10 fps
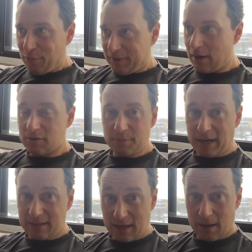There's
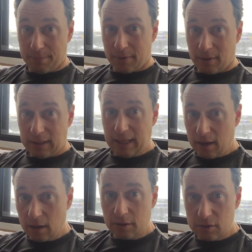my tip.
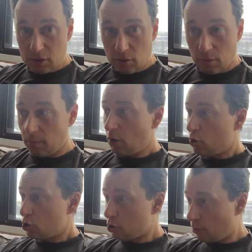Get on a Zoom,
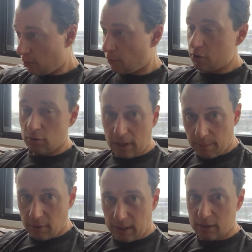show them what your
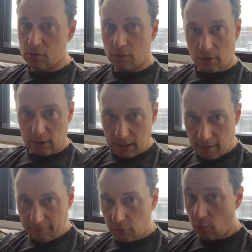ebook is or your
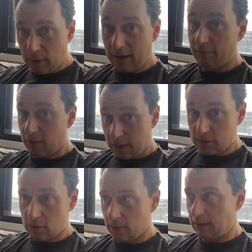gift or whatever it
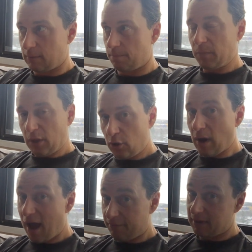is you
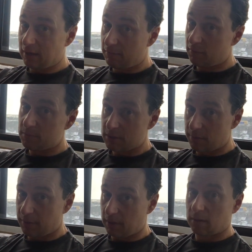have to give them
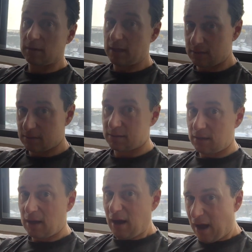something.
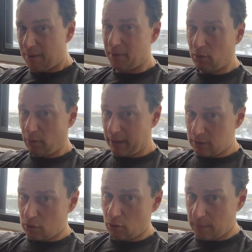I'm not going
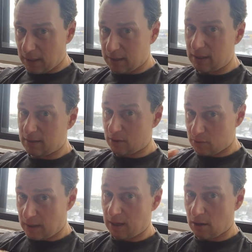into too many details
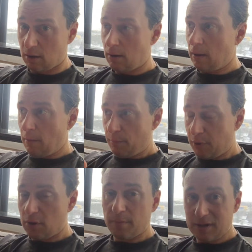right here,
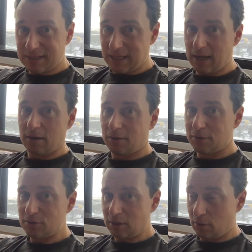but you must get on